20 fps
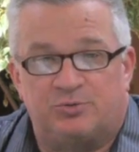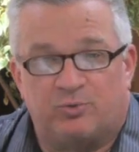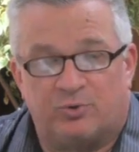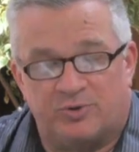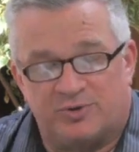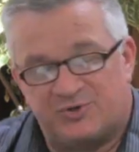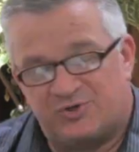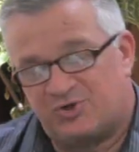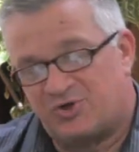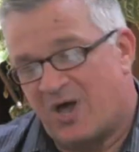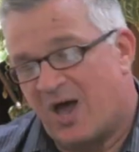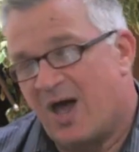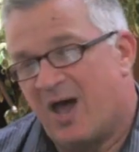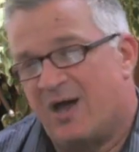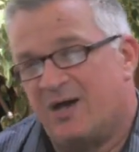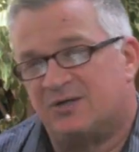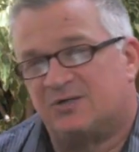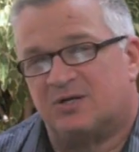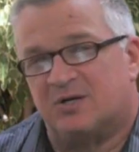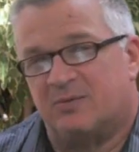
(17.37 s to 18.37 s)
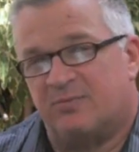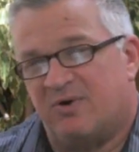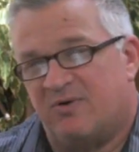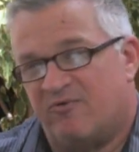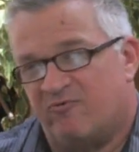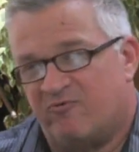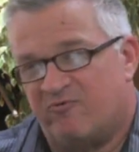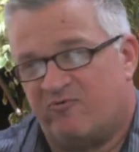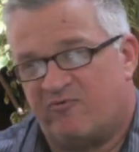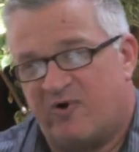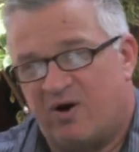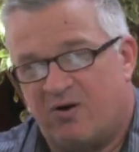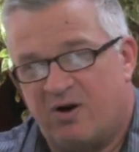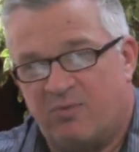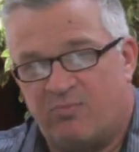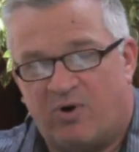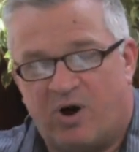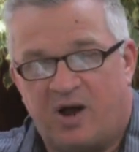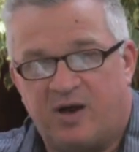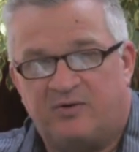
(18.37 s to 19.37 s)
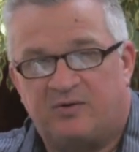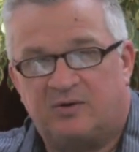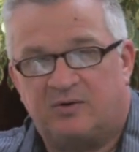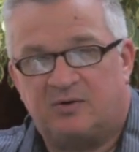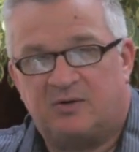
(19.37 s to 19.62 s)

where the sky is going to be very bright,